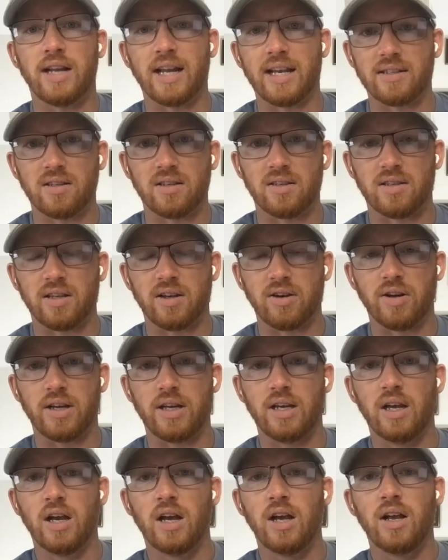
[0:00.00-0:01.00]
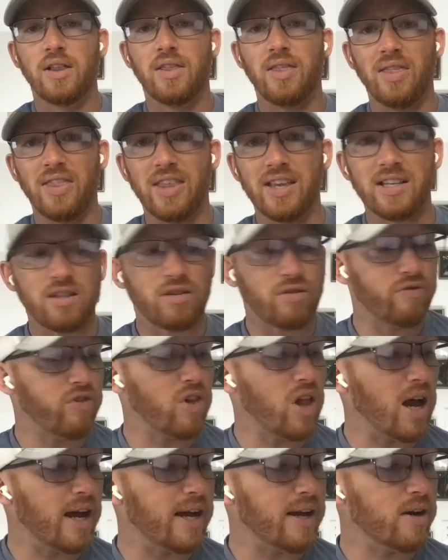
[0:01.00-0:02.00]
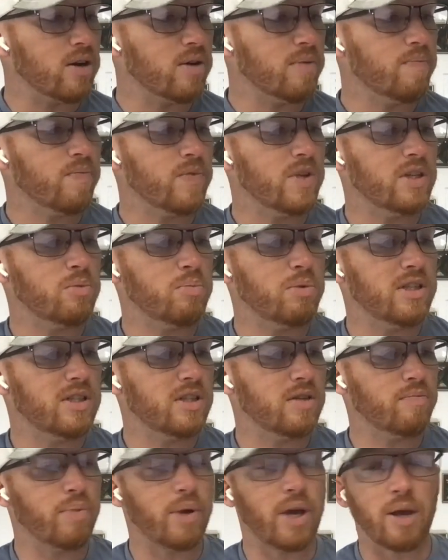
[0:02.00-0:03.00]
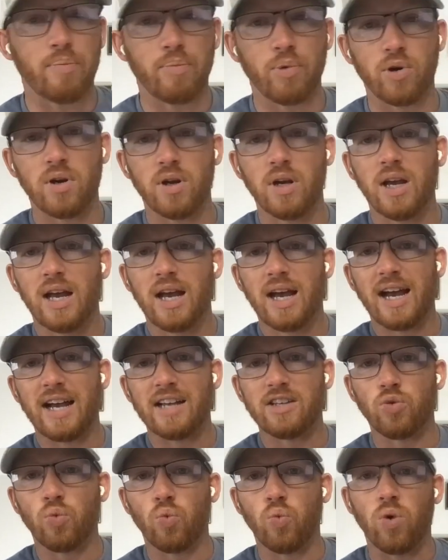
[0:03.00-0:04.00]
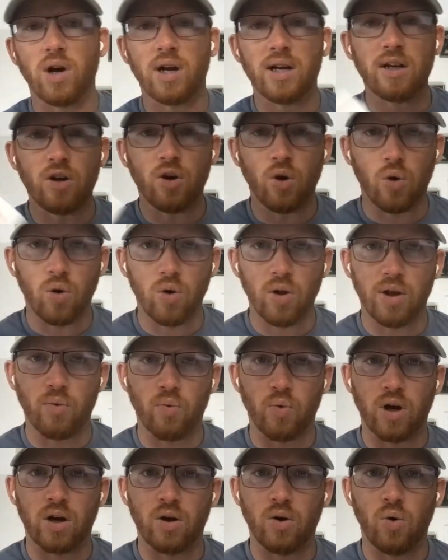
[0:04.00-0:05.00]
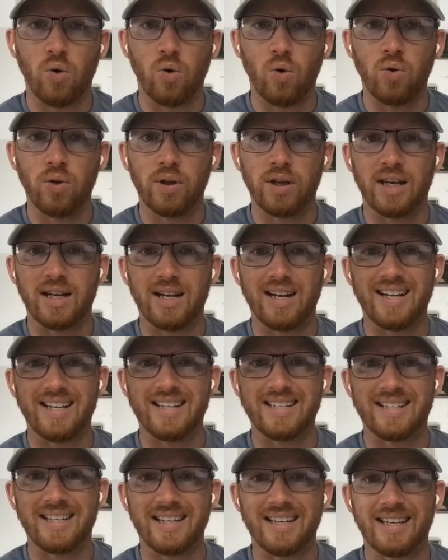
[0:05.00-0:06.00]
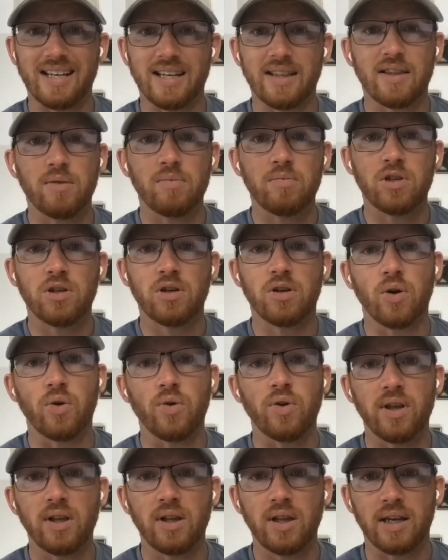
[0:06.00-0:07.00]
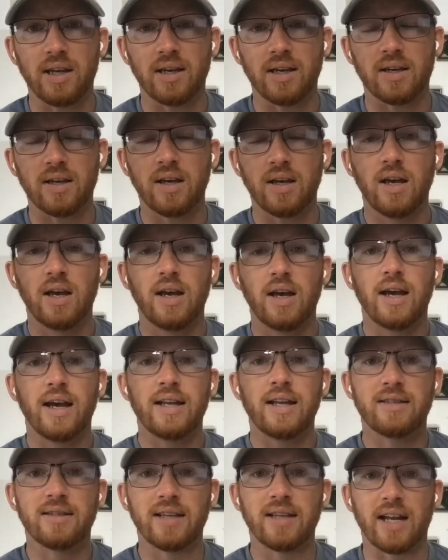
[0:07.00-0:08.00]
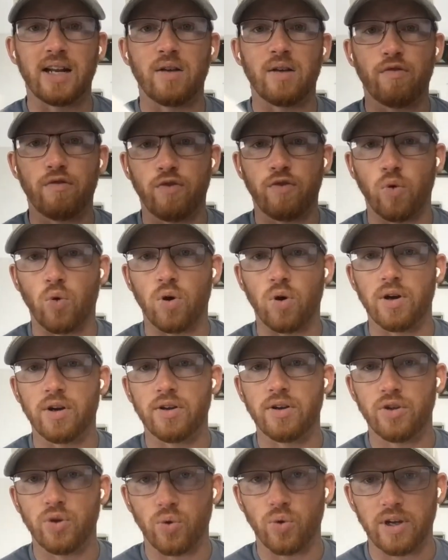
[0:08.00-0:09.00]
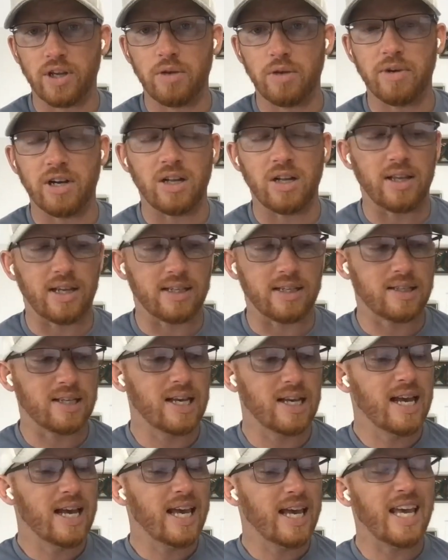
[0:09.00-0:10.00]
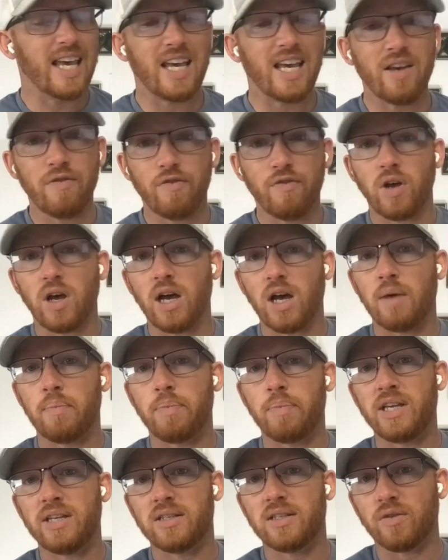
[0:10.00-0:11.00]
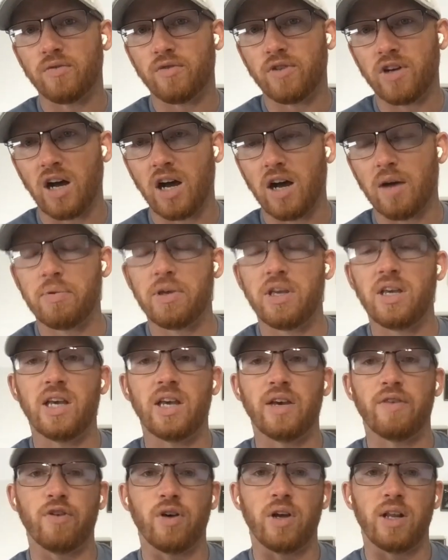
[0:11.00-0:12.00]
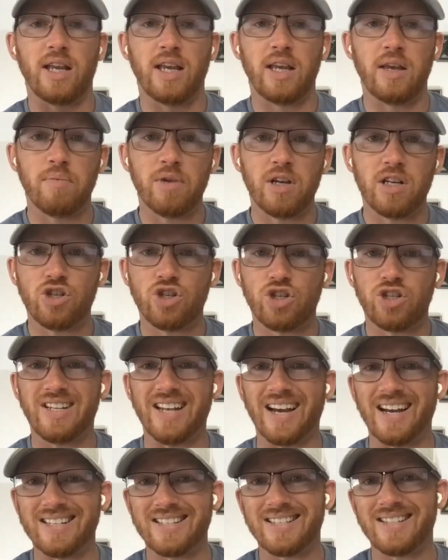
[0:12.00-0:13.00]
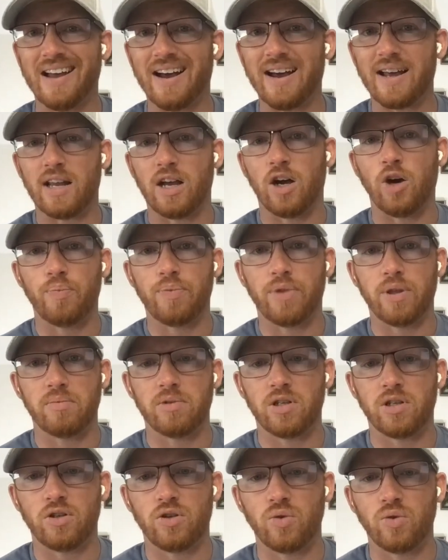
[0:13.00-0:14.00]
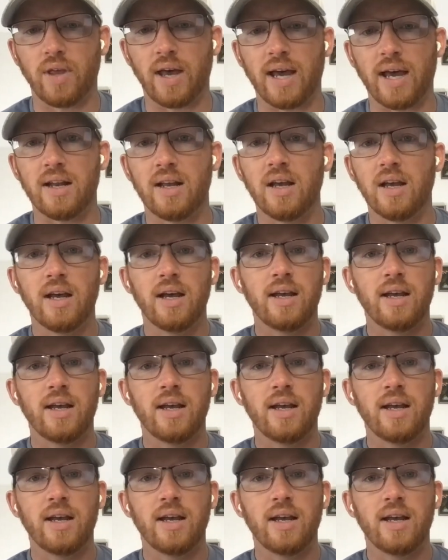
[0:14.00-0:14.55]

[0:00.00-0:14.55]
necessary. This flyer, this piece of paper, has one goal and one goal only, and it is to get them to go to the link and sign up for your email list. If a piece of copy, if an image does not help them to do that,